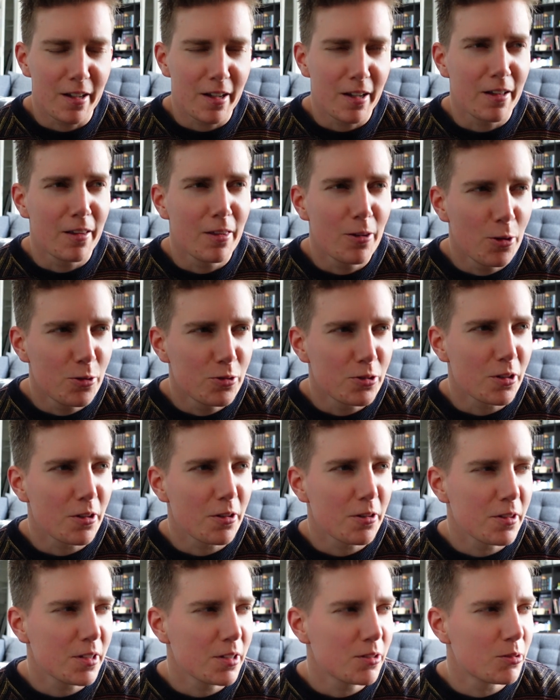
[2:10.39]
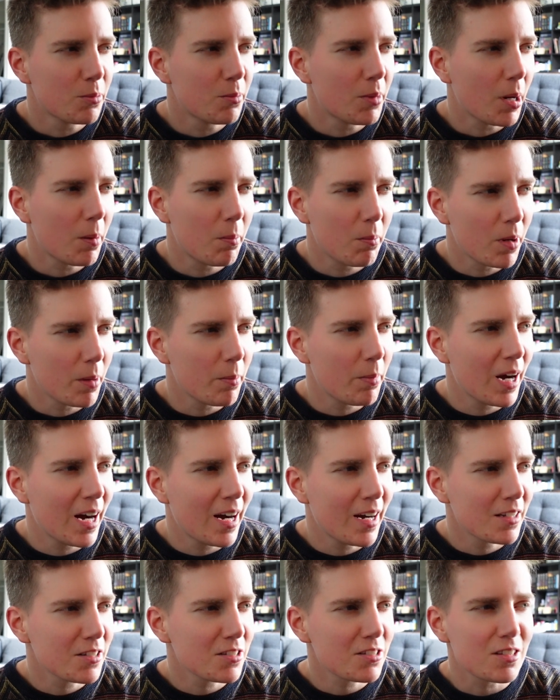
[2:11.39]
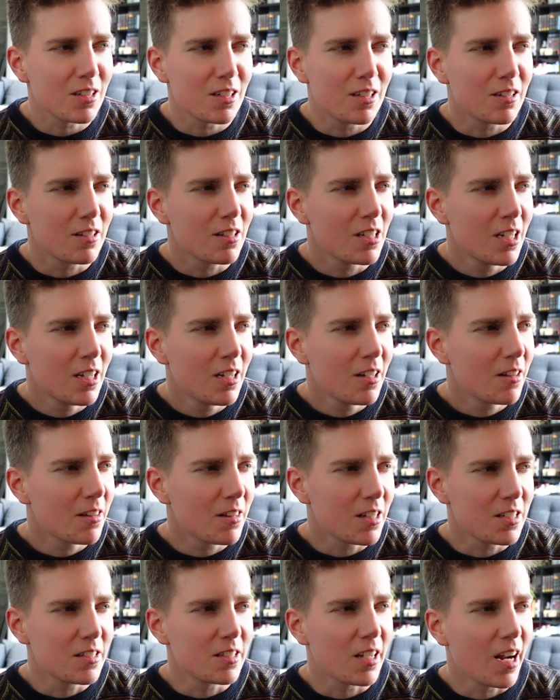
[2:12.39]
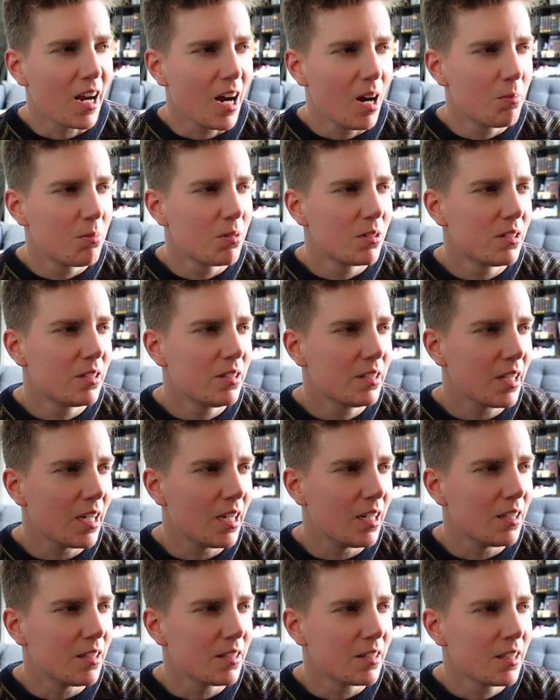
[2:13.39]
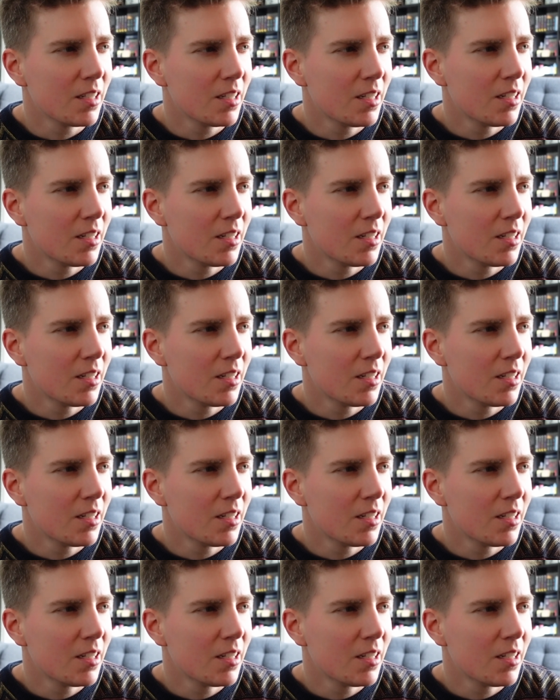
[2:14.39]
and those are things about my past and things that happened and